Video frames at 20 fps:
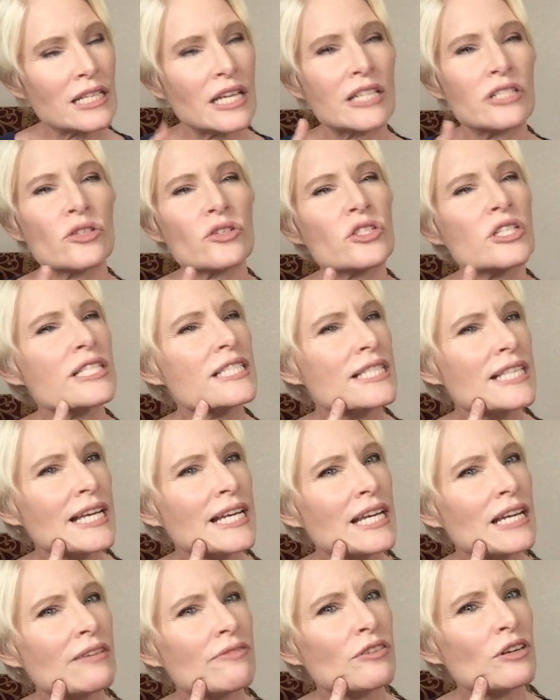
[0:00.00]
Like, so she's
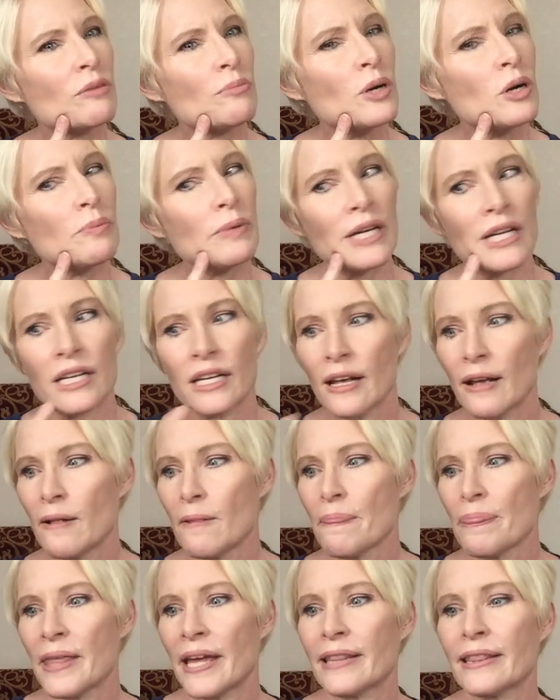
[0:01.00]
thinking for a moment
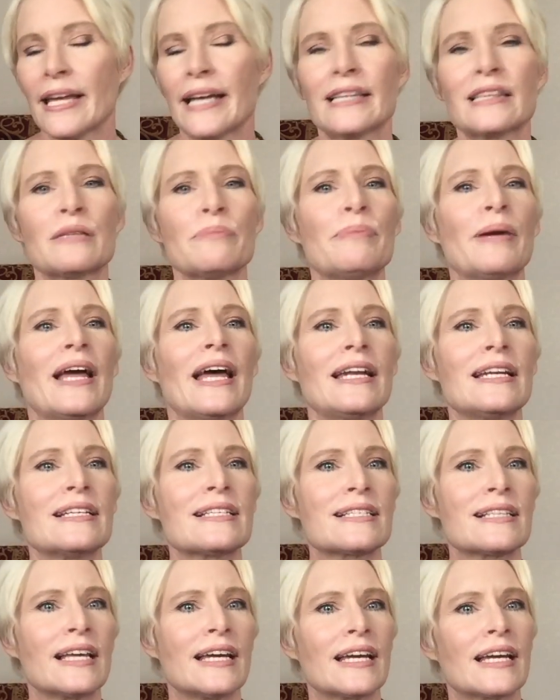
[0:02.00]
and like the pen
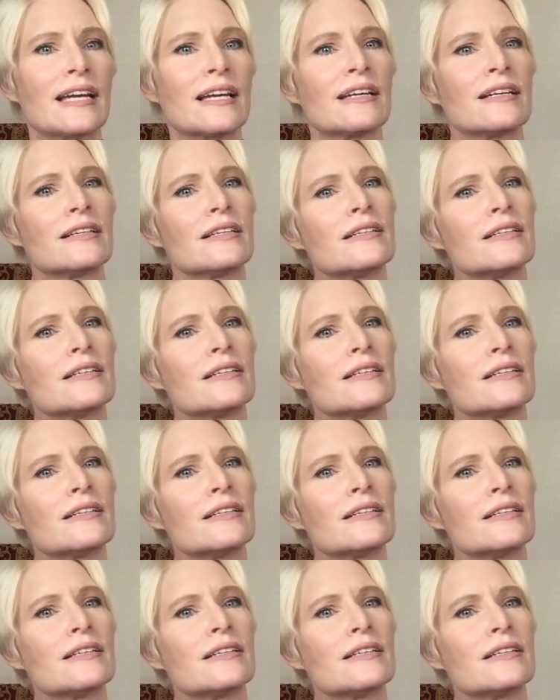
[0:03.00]
is like,